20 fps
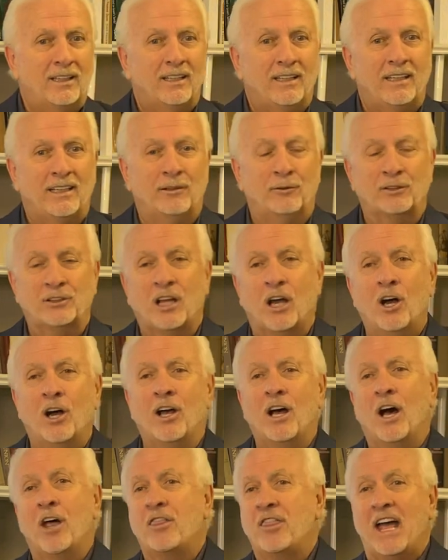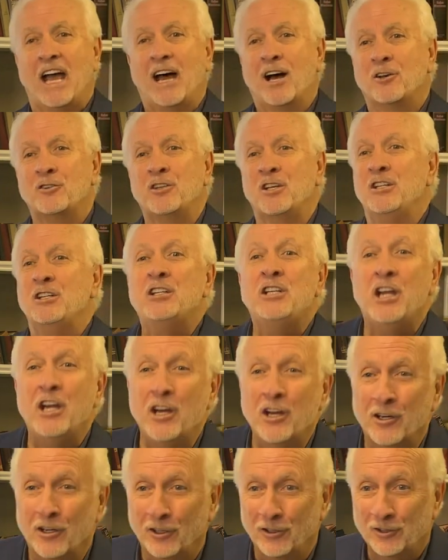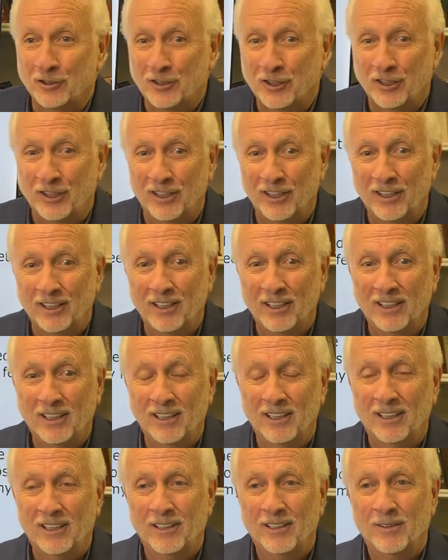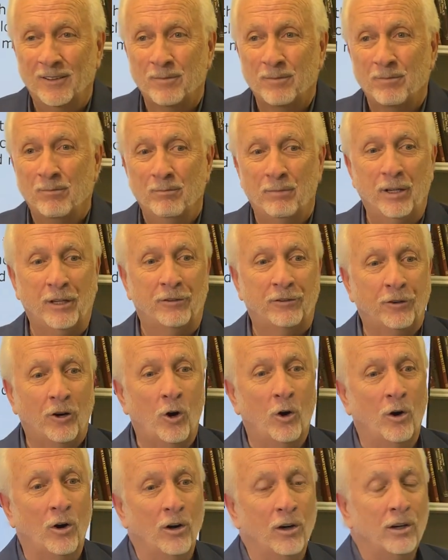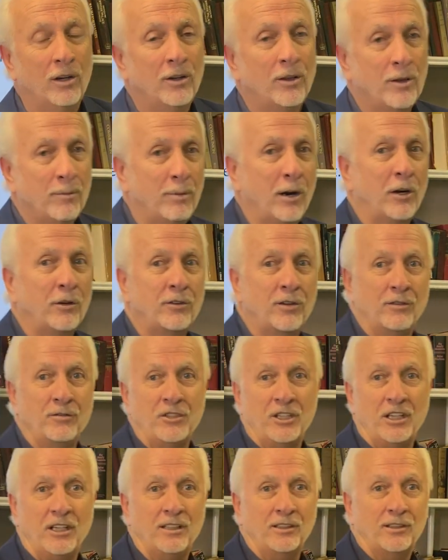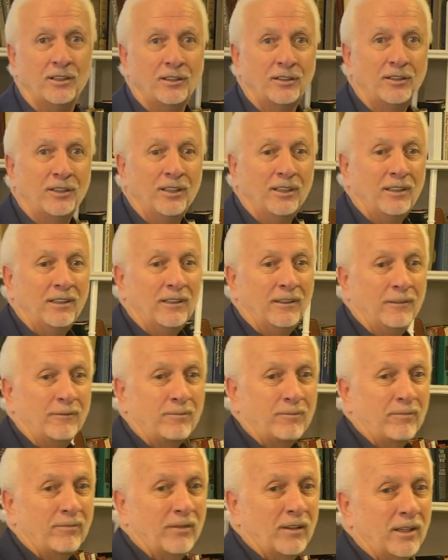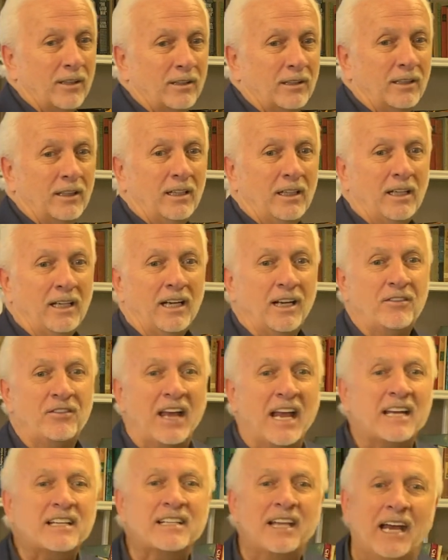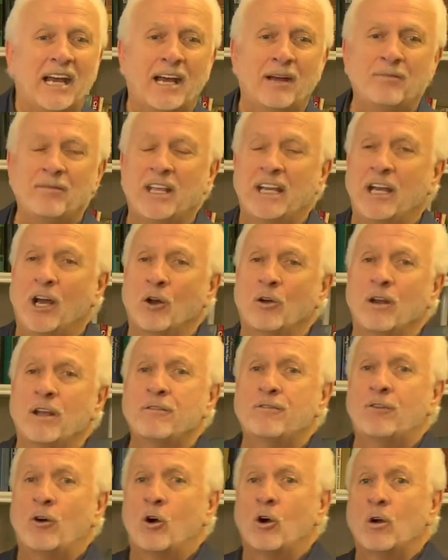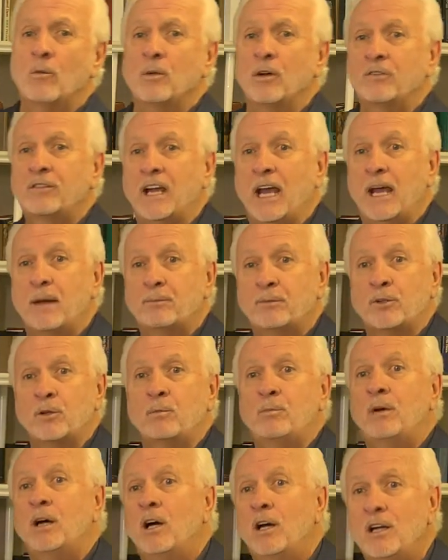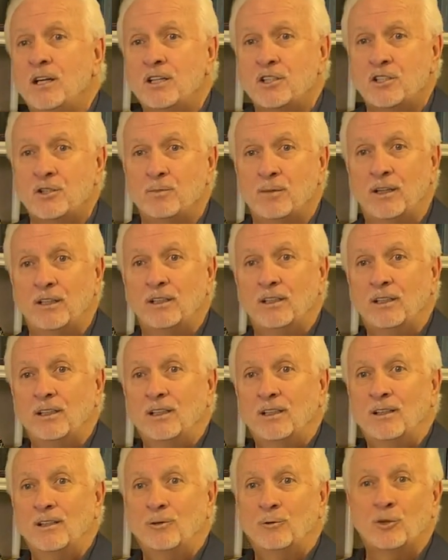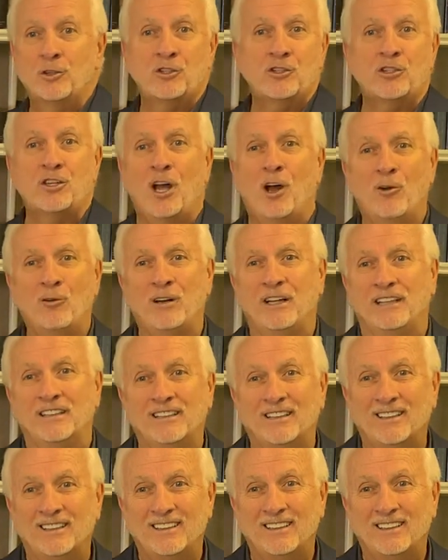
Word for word: it was 1,000 years before the birth of Jesus. And at that time, the only form of capital punishment was stoning.